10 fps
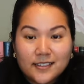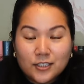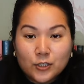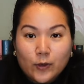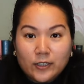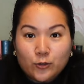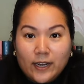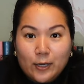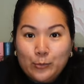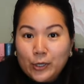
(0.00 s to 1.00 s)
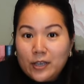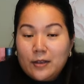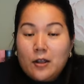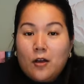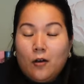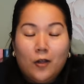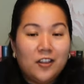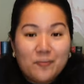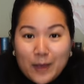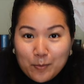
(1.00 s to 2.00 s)
So I try to put all
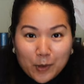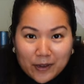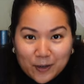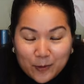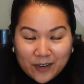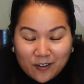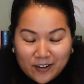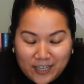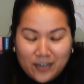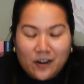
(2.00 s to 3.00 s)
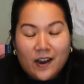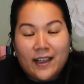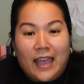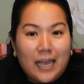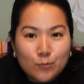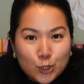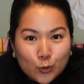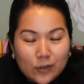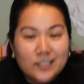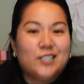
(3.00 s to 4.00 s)
of my body weight on here. I am
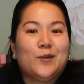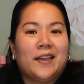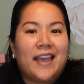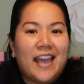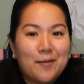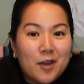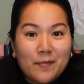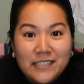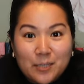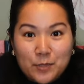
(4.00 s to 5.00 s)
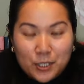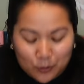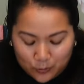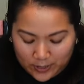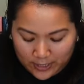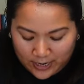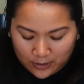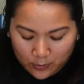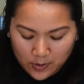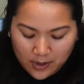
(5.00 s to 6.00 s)
short, so I am on my tippy toes right
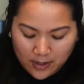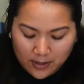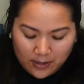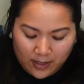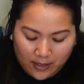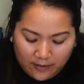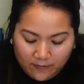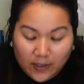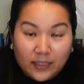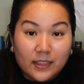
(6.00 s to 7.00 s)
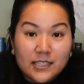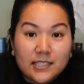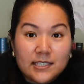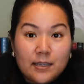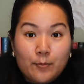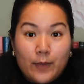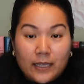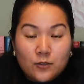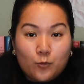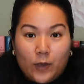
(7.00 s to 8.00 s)
now. I find this is the
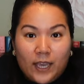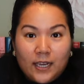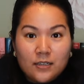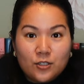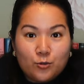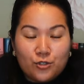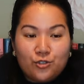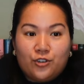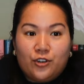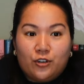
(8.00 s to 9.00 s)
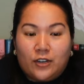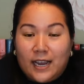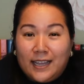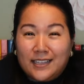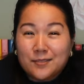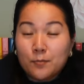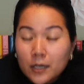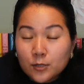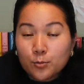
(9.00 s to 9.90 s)
best way to ensure you're getting as much